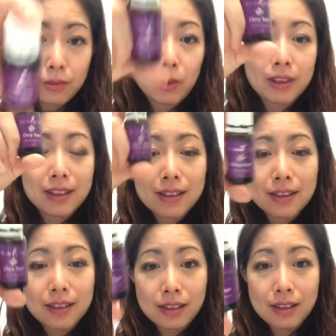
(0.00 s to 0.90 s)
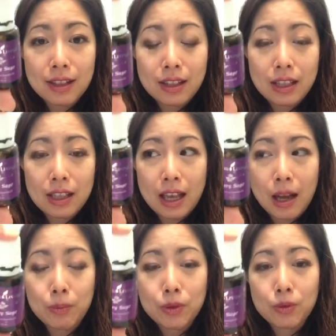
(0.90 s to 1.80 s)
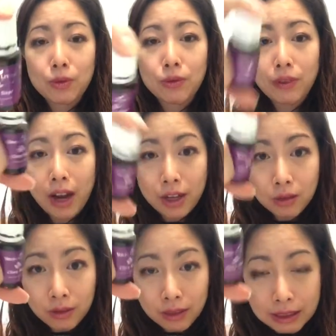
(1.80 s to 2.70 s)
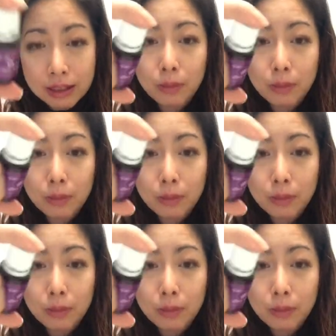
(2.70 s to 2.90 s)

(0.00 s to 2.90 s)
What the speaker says: What this does, it helps to regulate